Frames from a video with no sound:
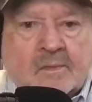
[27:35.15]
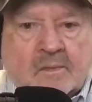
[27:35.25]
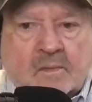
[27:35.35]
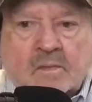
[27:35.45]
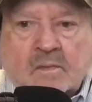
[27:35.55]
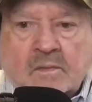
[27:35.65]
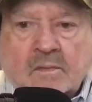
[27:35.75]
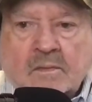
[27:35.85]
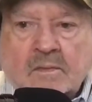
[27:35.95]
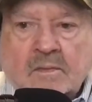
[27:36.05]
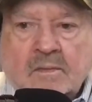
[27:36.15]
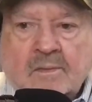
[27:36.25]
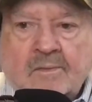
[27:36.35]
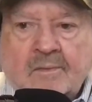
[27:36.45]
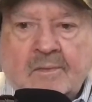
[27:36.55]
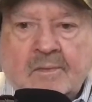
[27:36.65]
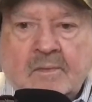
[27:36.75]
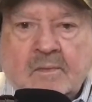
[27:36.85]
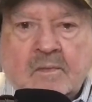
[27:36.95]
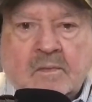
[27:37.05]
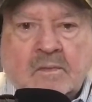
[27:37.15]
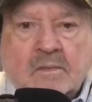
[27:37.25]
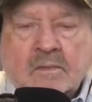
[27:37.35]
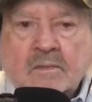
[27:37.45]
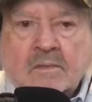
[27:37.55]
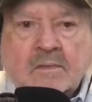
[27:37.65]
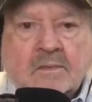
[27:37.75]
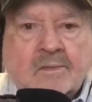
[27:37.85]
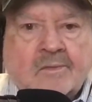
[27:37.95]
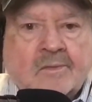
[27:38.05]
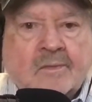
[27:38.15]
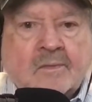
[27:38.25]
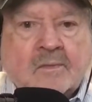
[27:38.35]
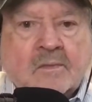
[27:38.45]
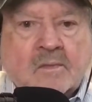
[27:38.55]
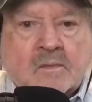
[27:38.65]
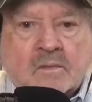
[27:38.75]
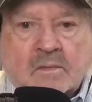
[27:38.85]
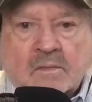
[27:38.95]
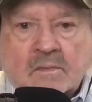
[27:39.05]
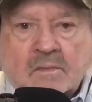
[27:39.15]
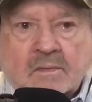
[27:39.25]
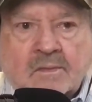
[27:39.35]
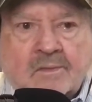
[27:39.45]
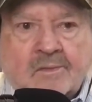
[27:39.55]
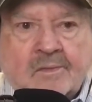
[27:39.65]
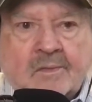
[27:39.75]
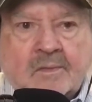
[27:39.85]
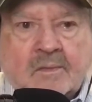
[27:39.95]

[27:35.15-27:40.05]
(not speaking)